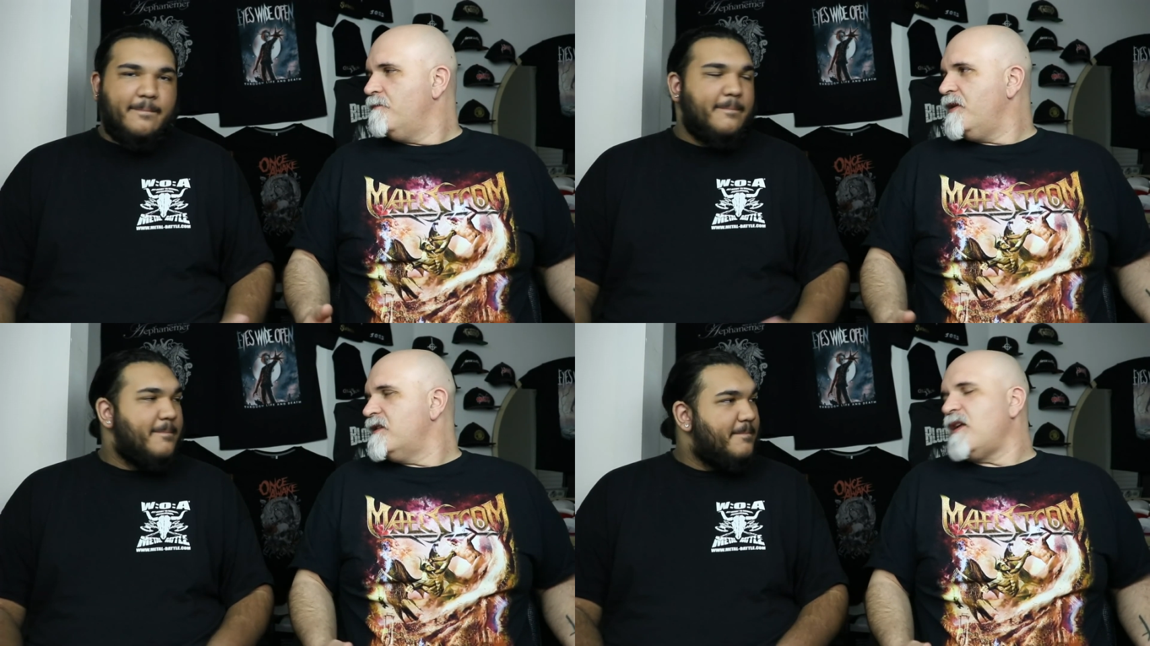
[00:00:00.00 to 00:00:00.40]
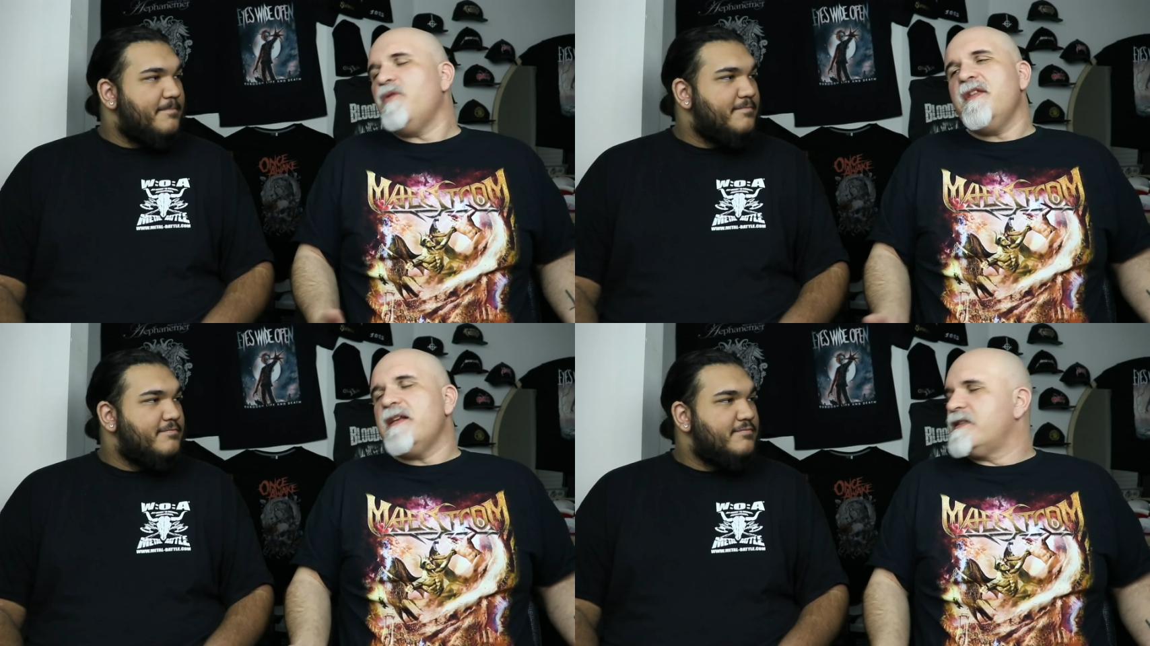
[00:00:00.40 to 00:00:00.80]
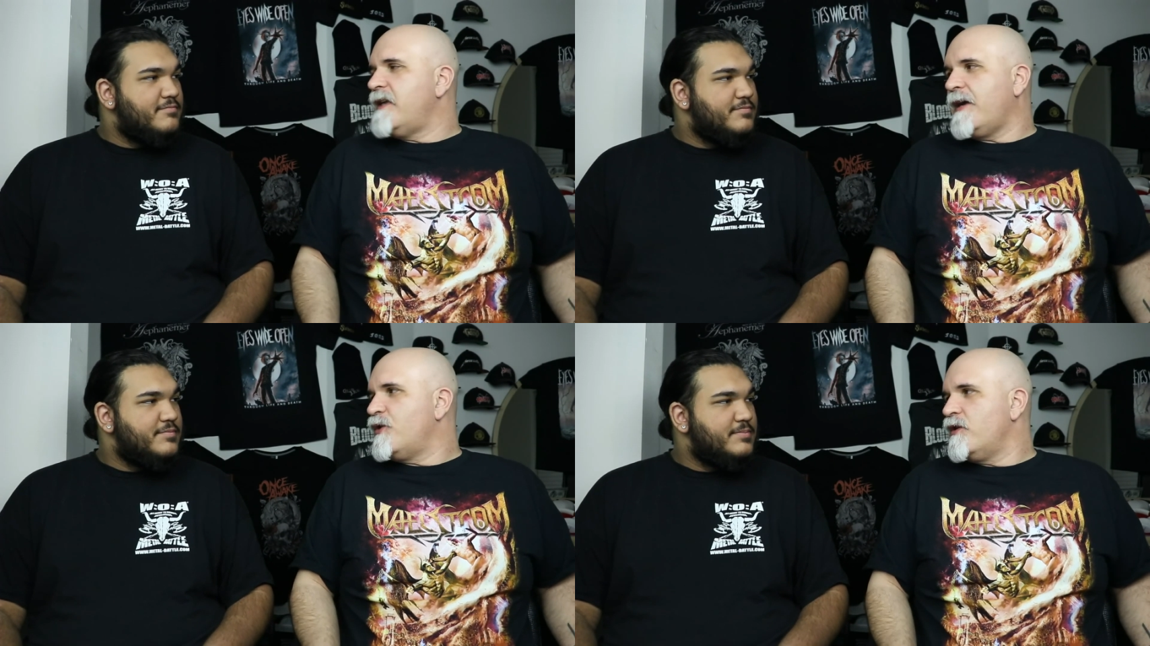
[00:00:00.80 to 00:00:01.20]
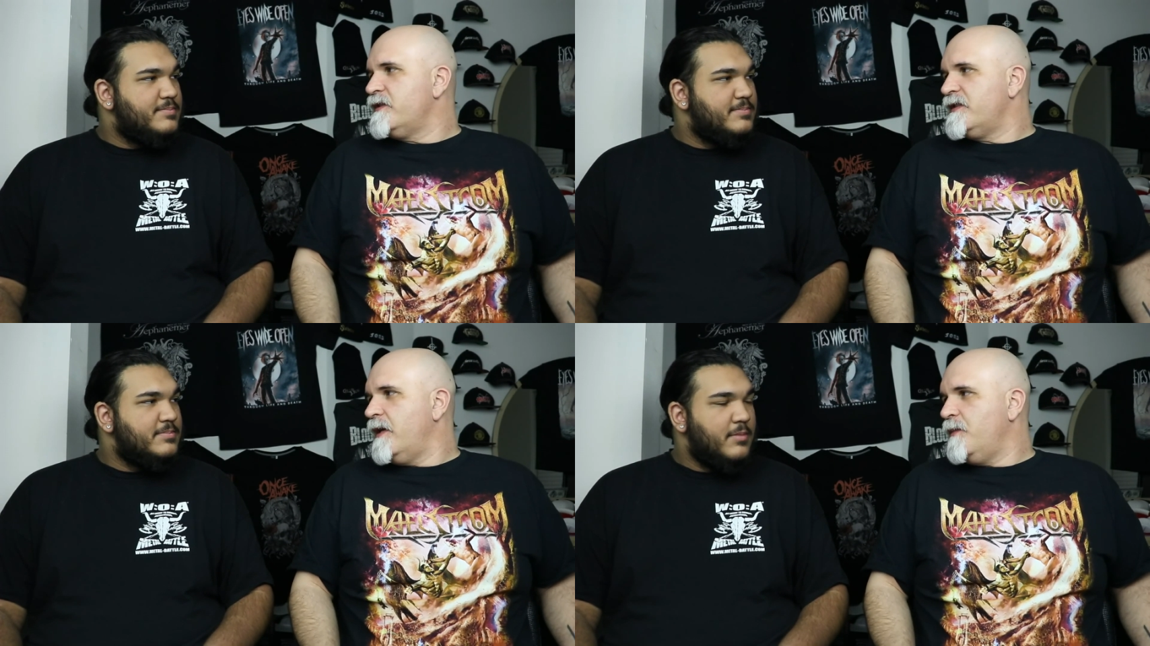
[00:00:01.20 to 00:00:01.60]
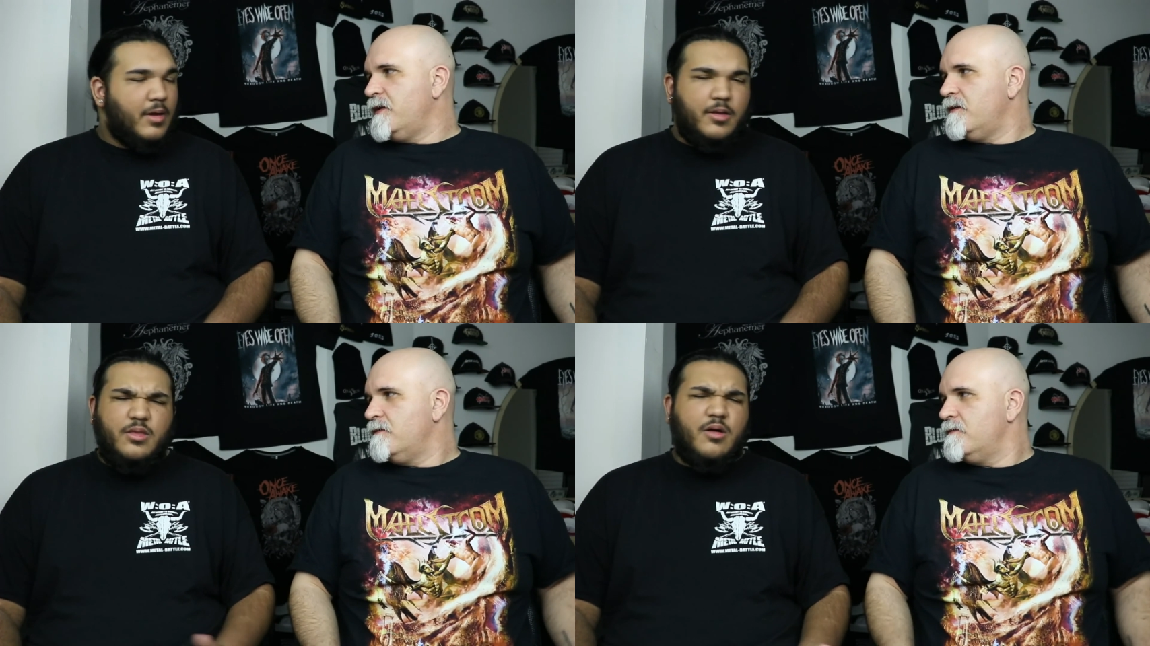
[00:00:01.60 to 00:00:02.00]
Speaker 1: because I don't think that's an accurate
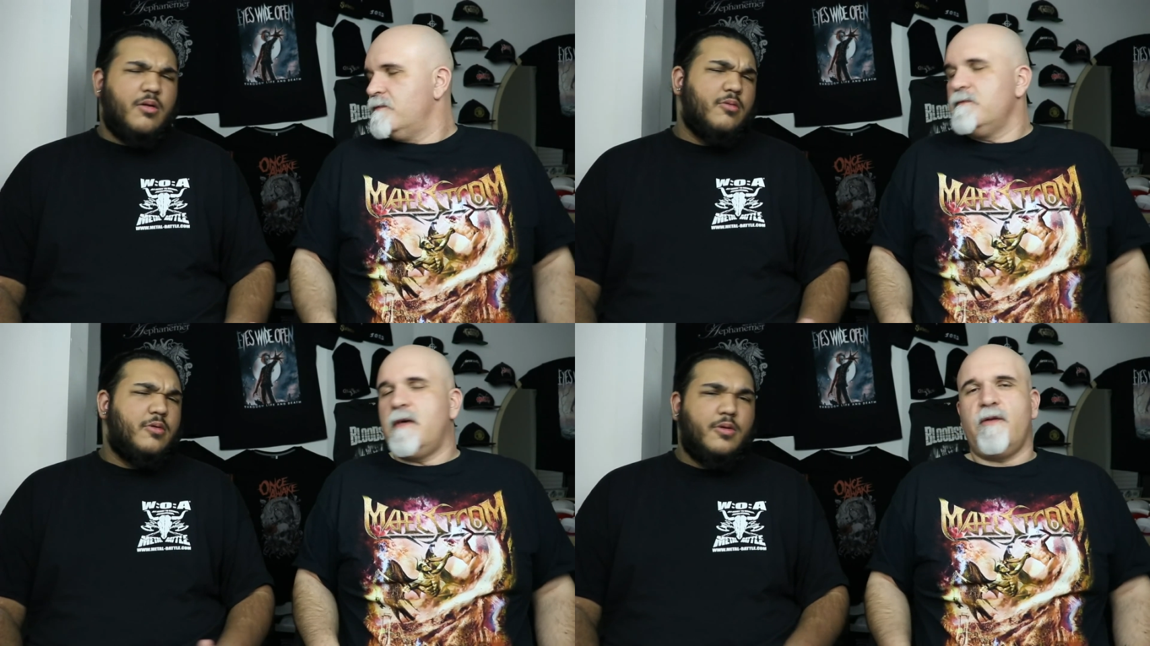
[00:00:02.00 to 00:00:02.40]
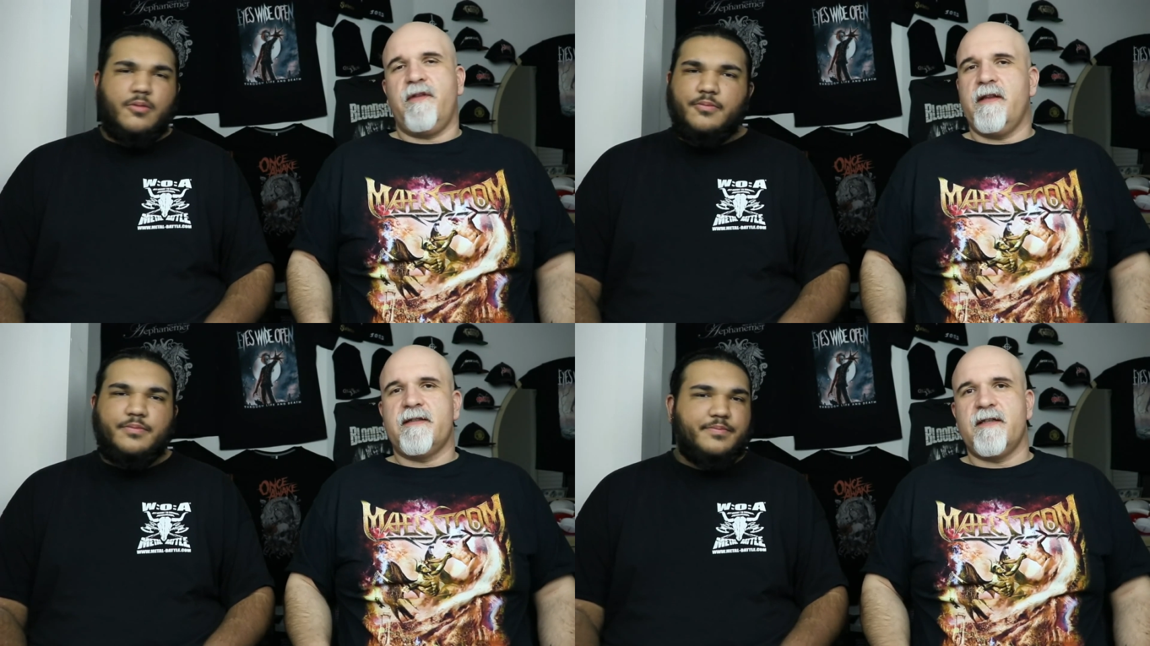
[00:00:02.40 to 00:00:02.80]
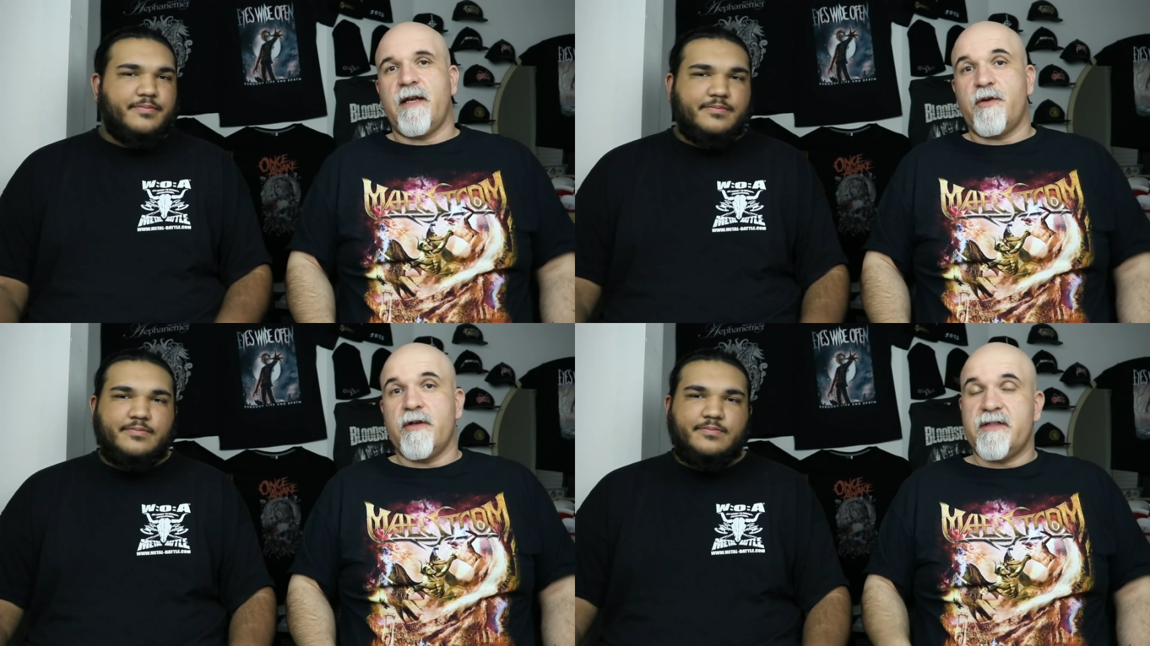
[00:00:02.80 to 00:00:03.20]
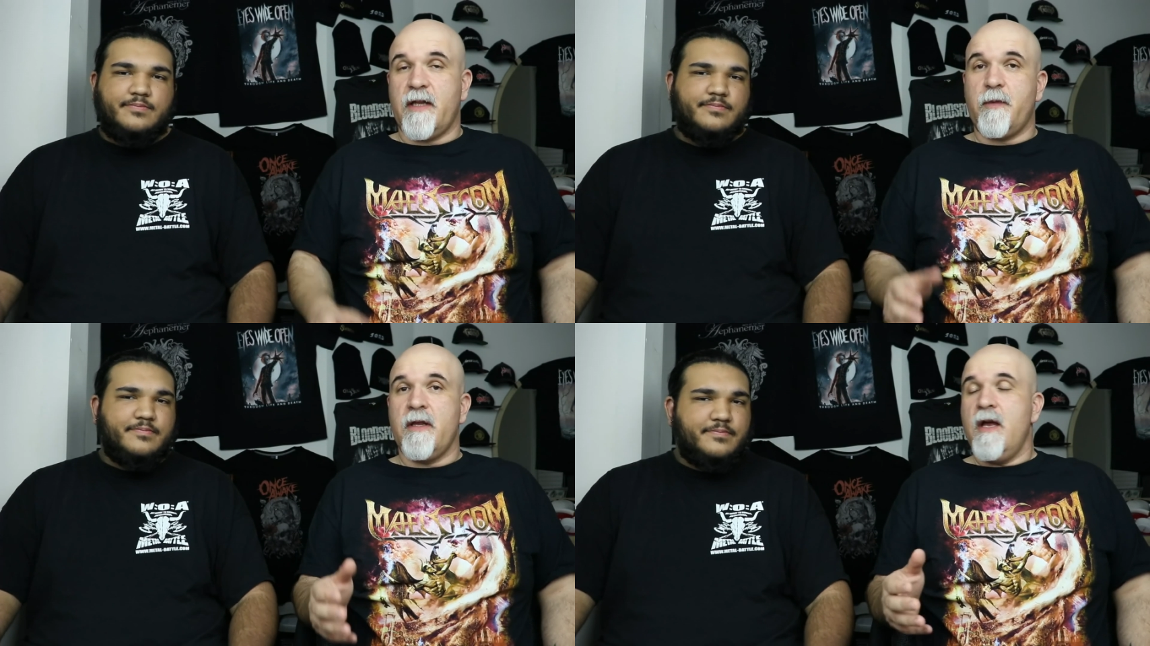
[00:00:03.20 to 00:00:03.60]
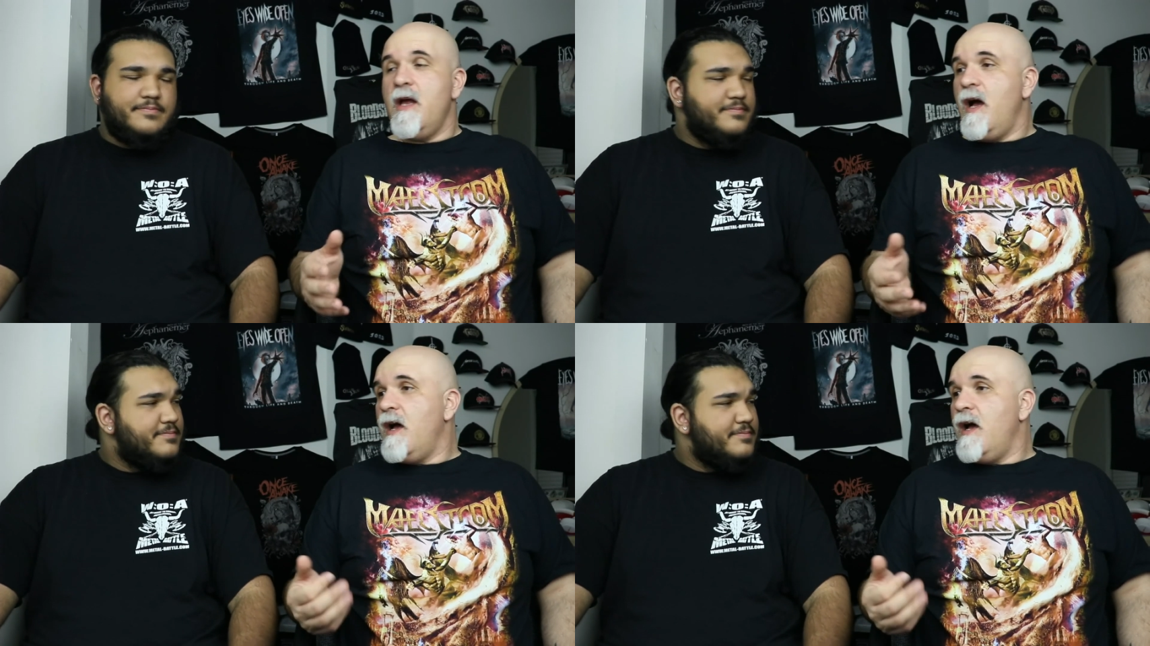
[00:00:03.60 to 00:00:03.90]
statement. No, I don't think that's an accurate statement.